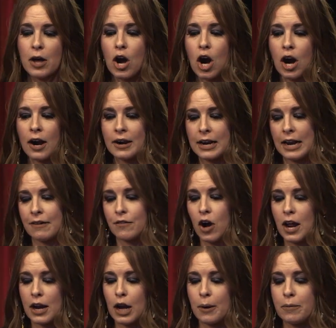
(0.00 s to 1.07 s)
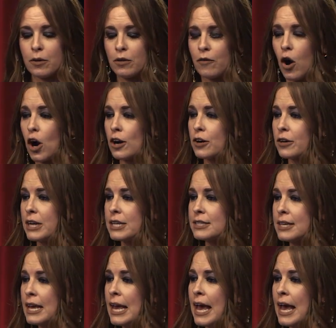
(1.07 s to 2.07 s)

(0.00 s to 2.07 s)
heart and I've got a couple of arteries